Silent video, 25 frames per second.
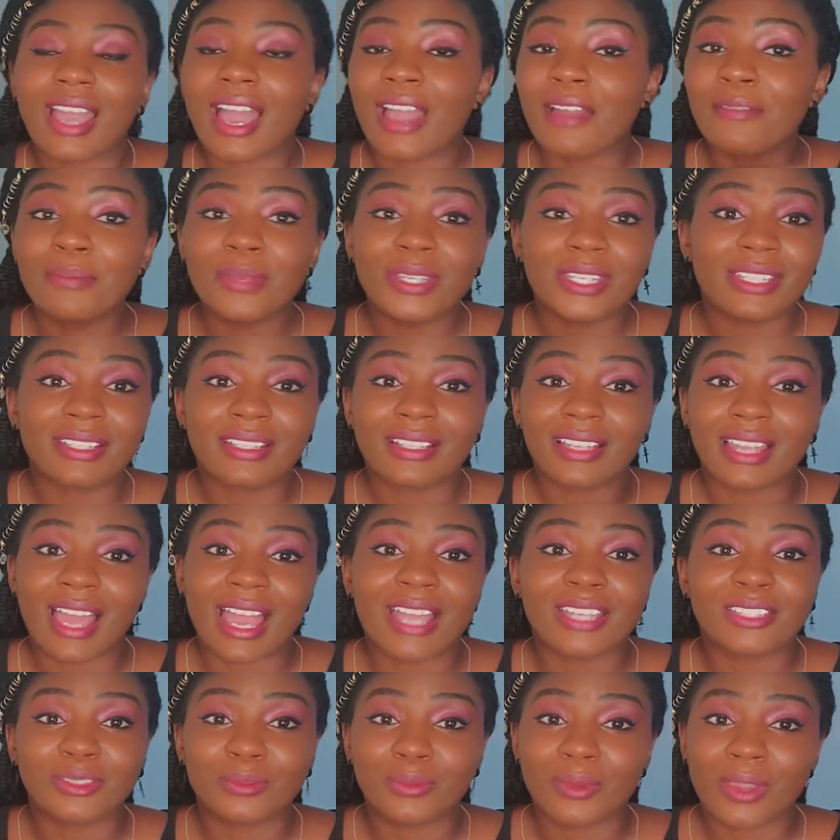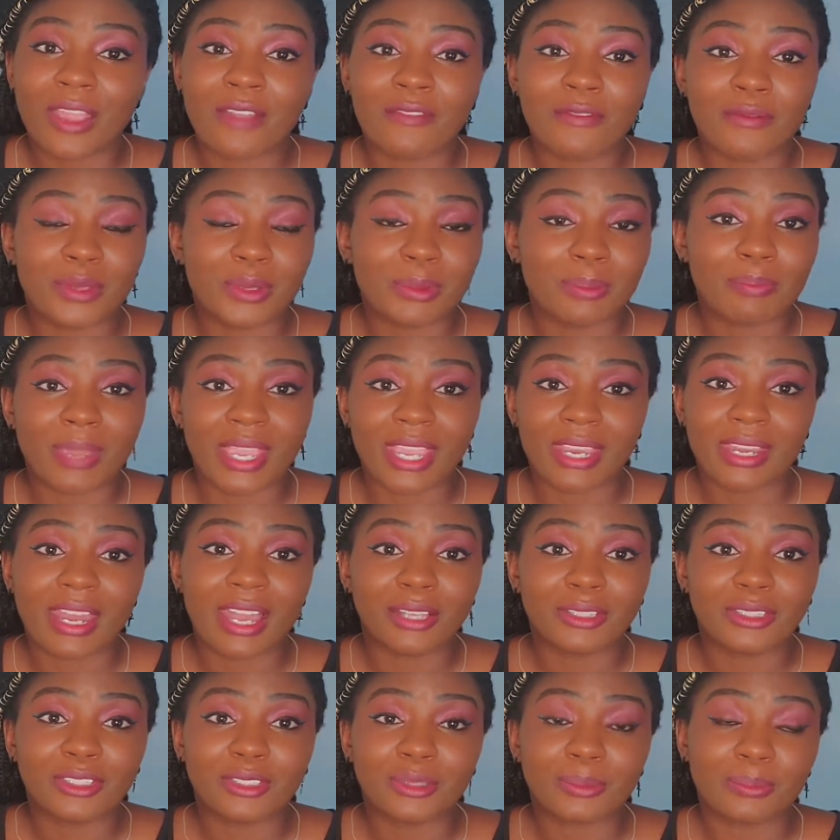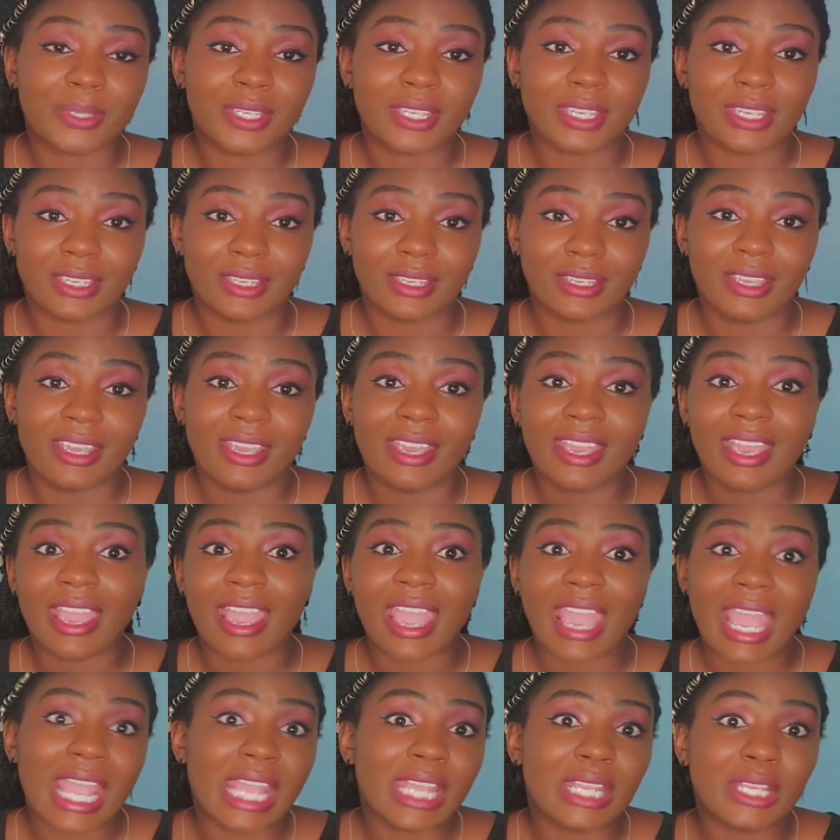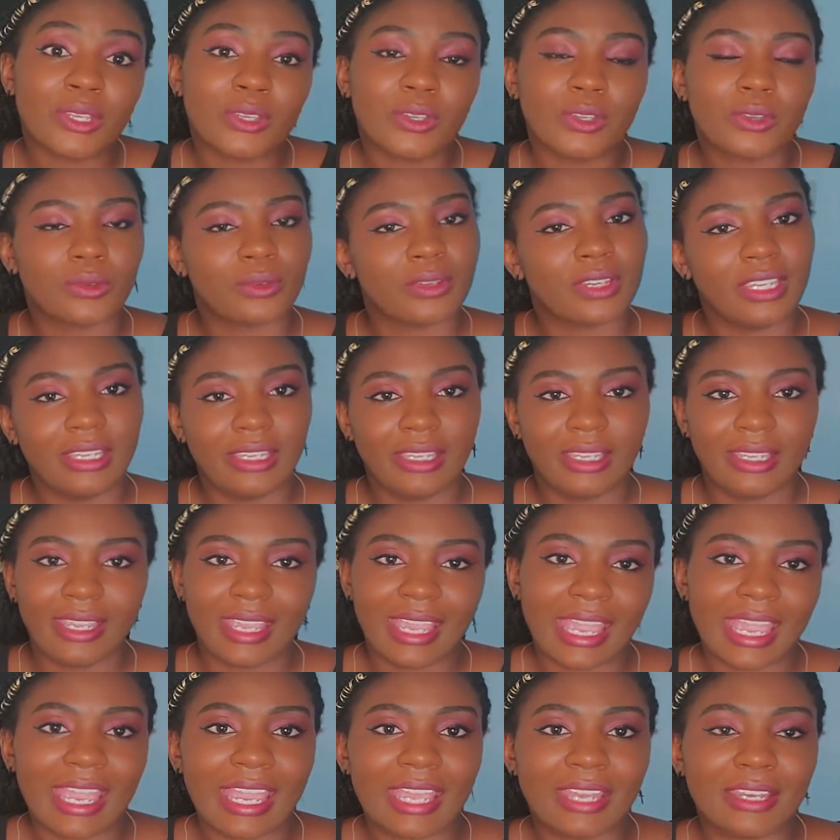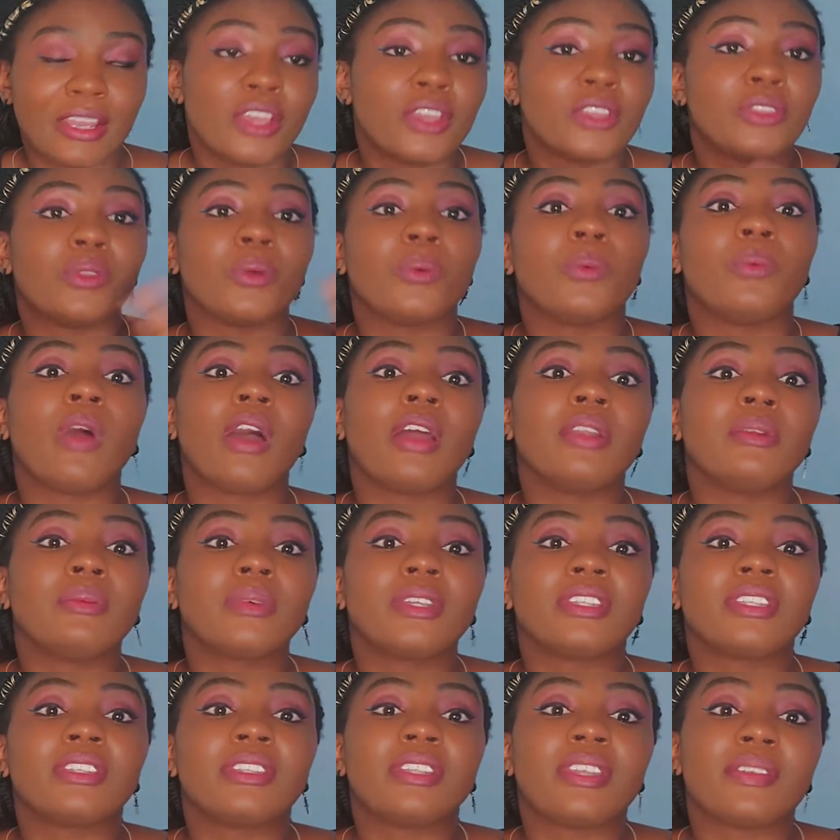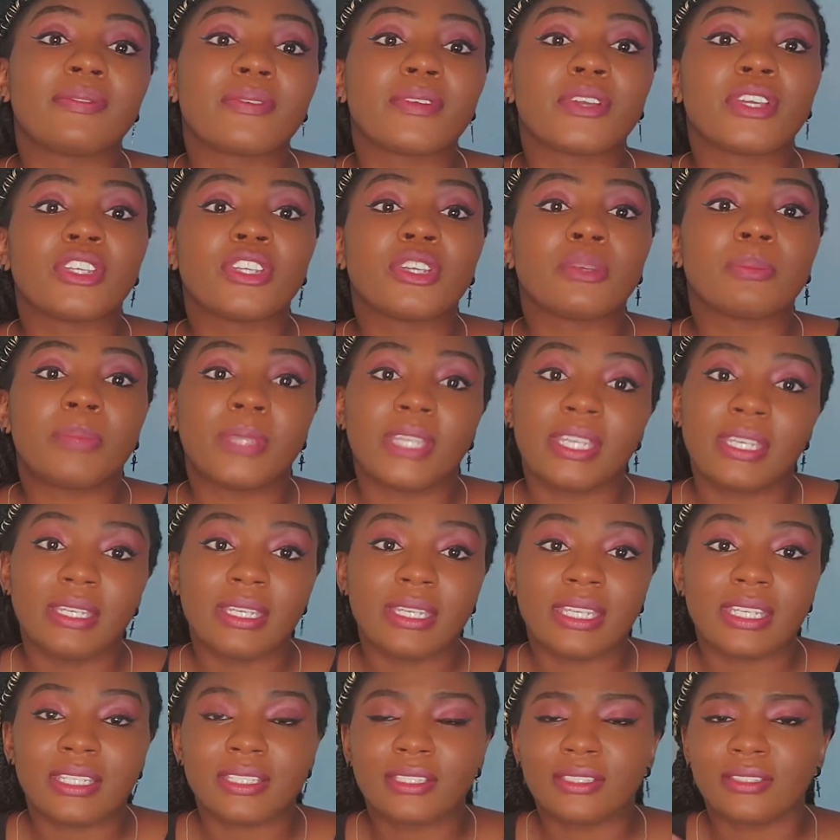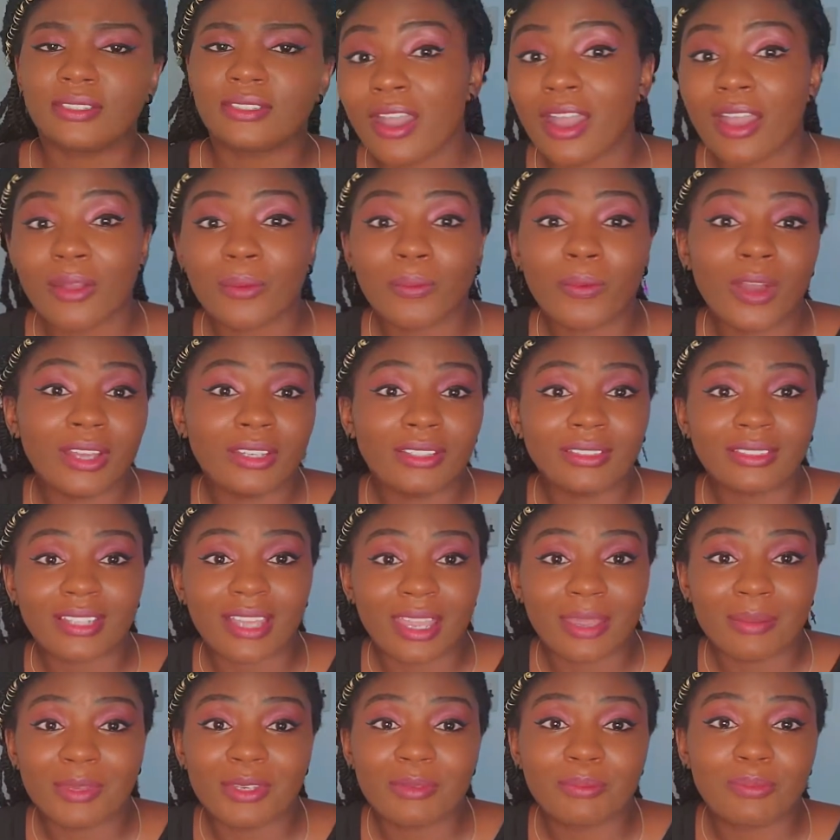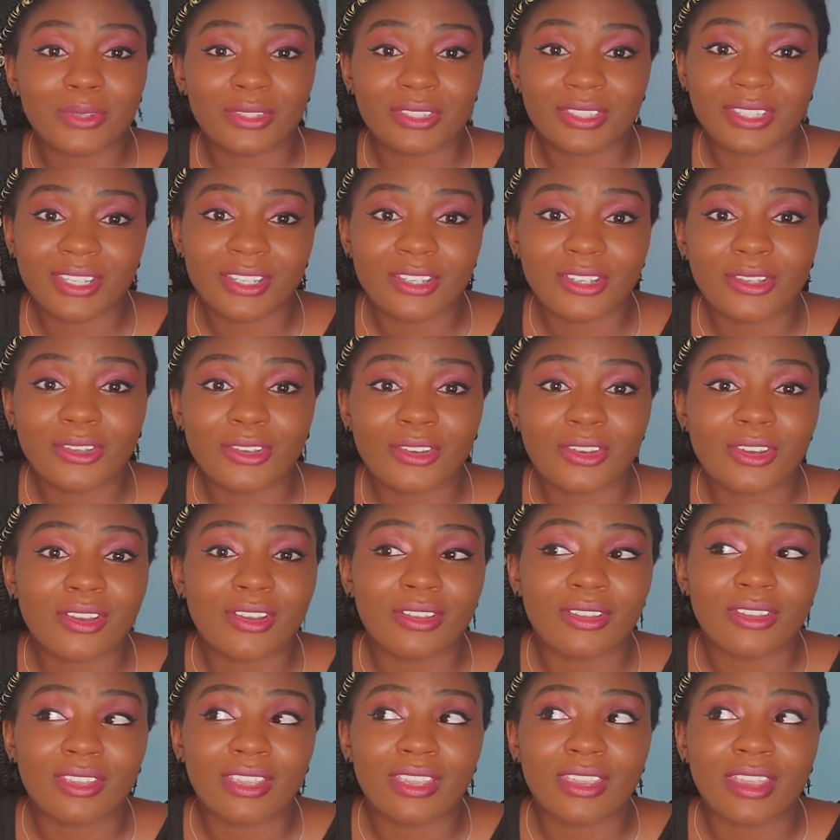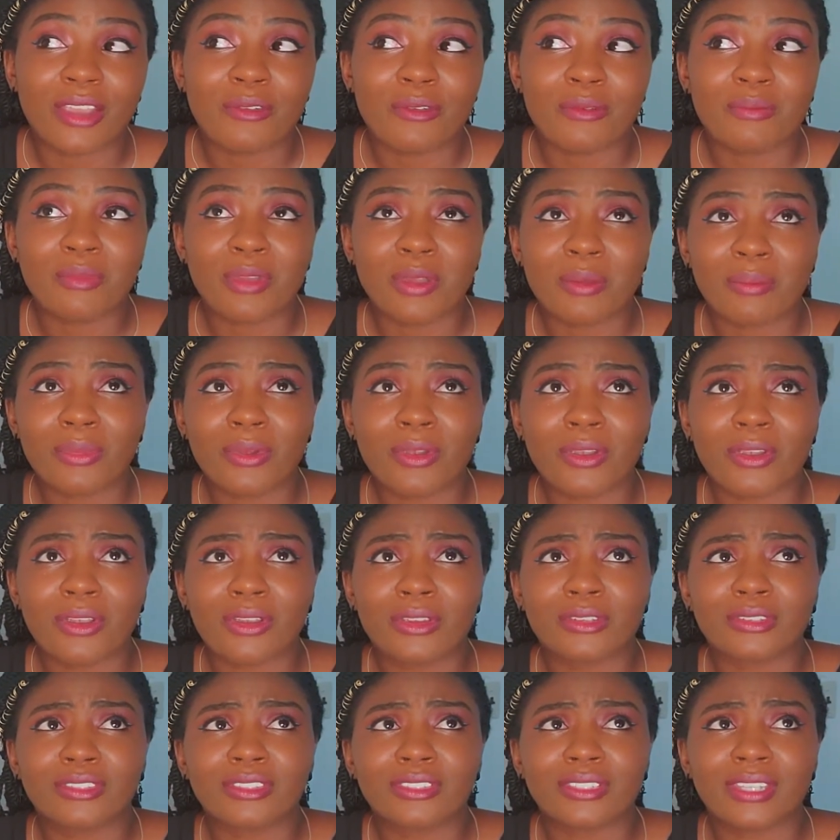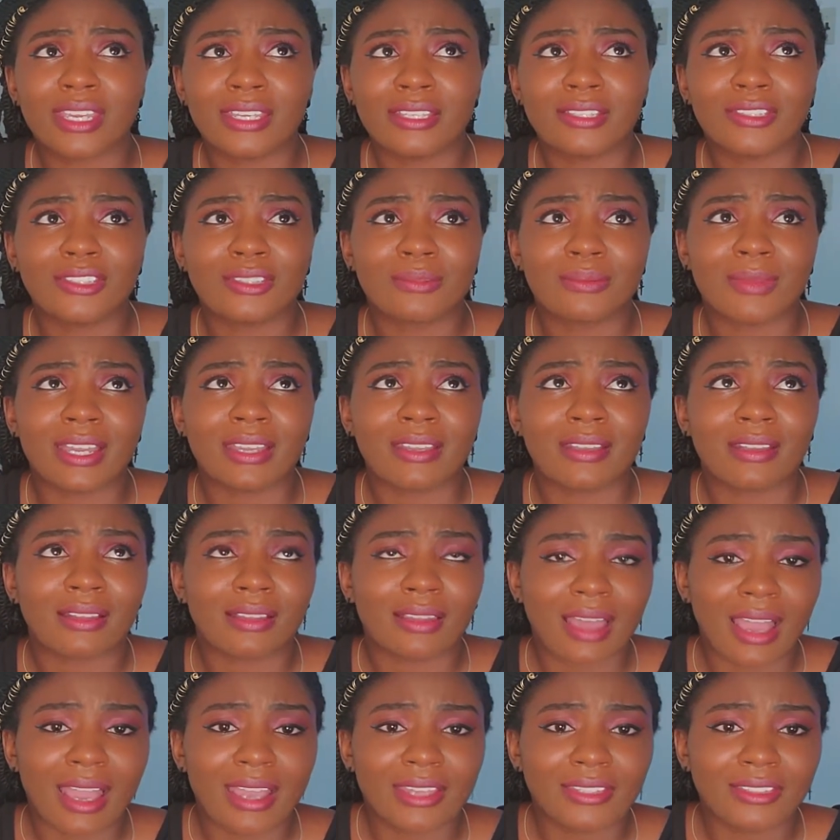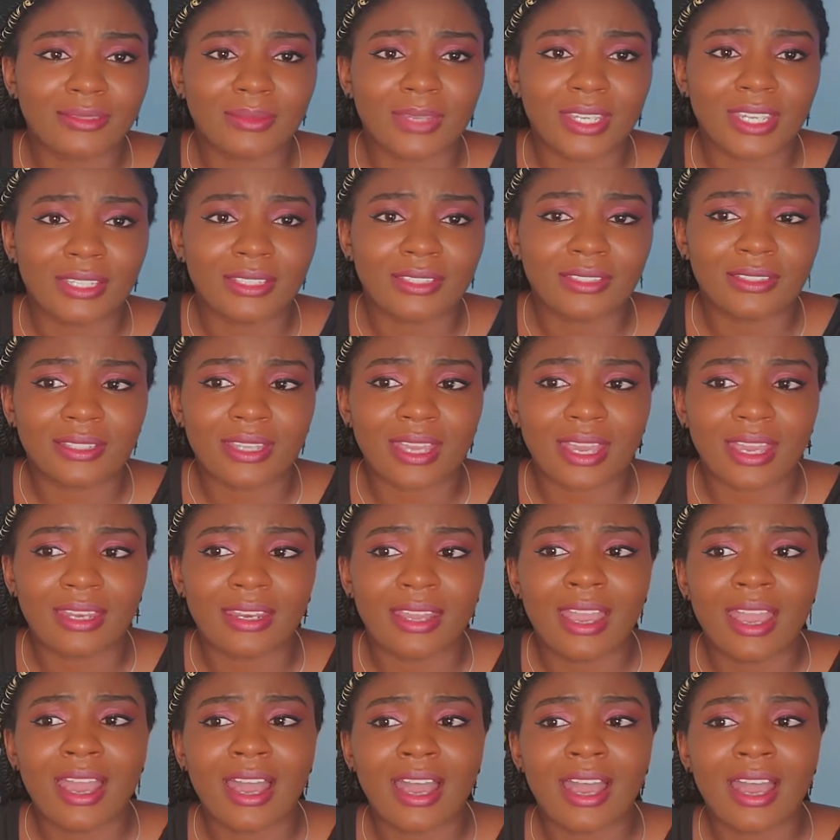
I've been in class where I've been made out to be angry and the one with the differing opinion one time in particularly, I remember saying to my classmates that